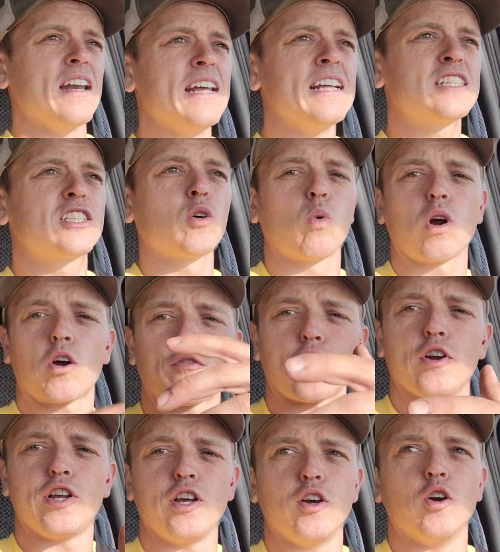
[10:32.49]
It needs to
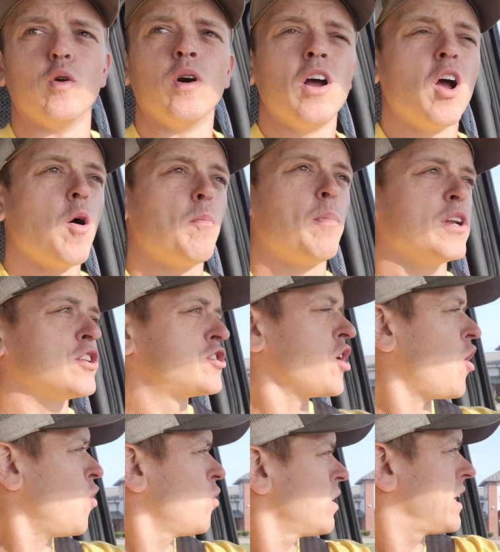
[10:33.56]
work for you,
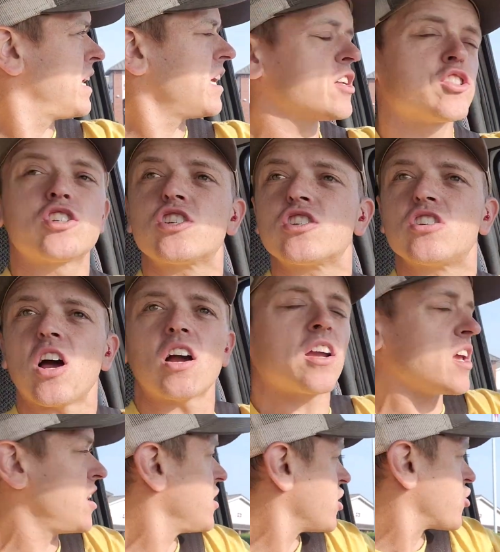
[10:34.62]
but don't get
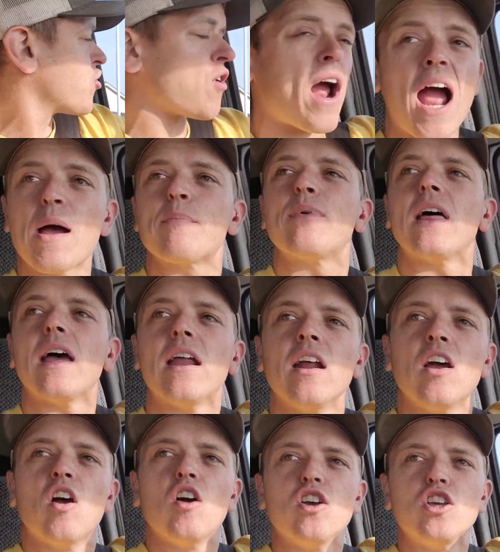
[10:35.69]
stuck in the trap
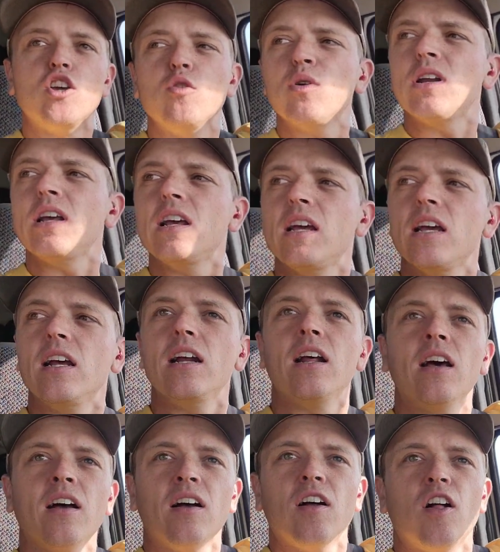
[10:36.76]
that you
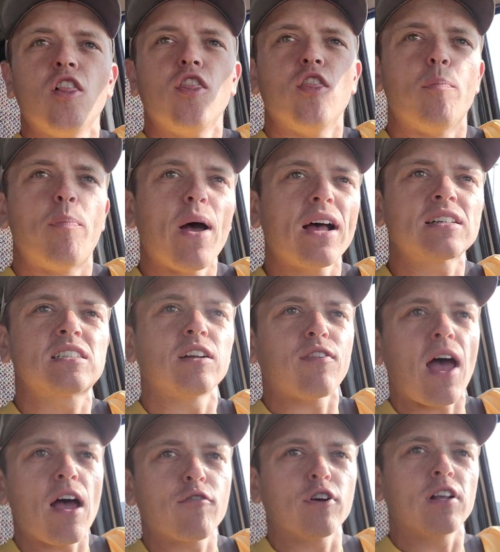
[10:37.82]
need the
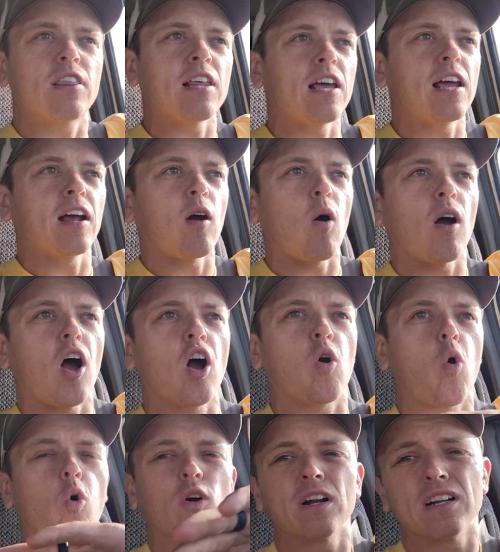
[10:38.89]
best of everything
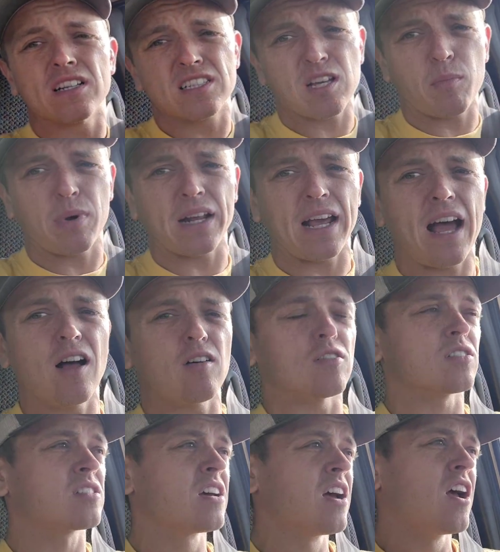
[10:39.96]
according to somebody
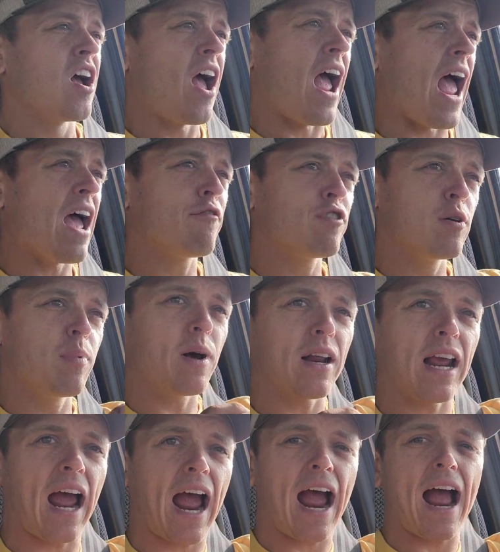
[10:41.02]
else.
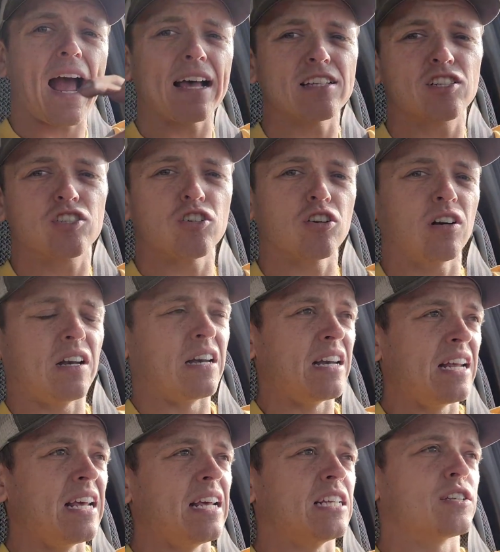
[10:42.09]
Everybody has
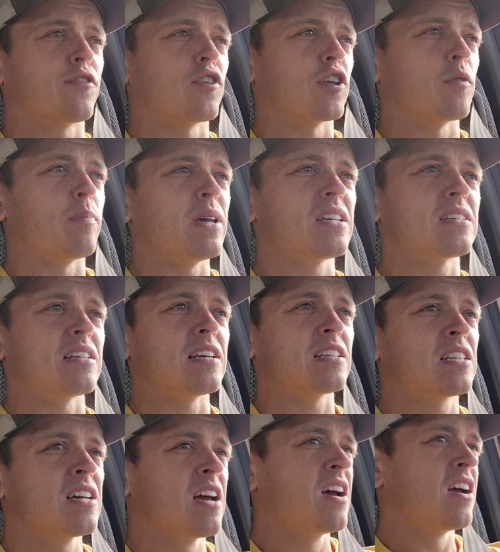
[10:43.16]
certain needs for their
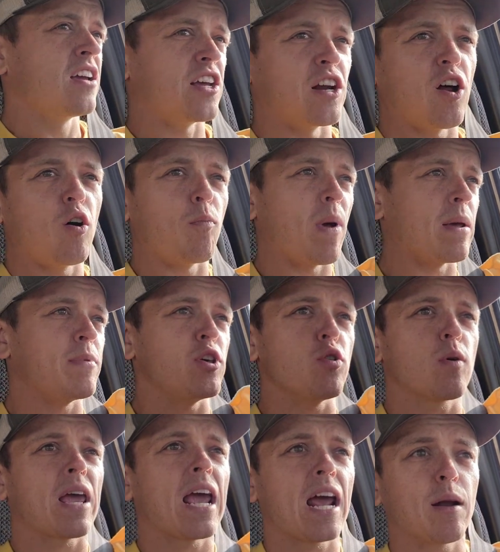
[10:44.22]
business. You know,
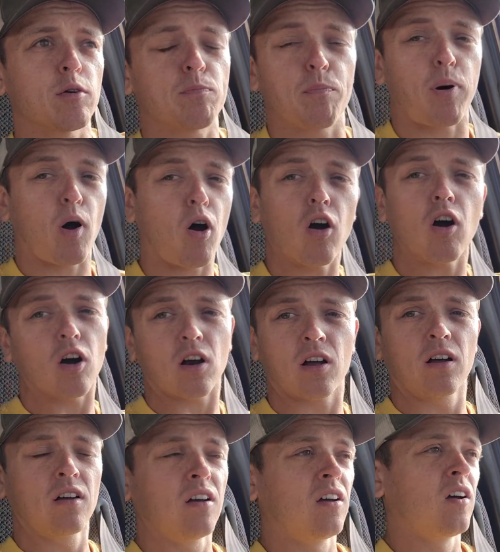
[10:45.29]
maybe you can't
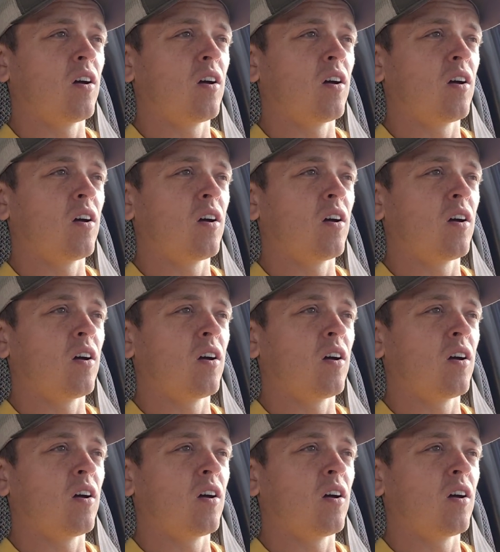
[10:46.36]
park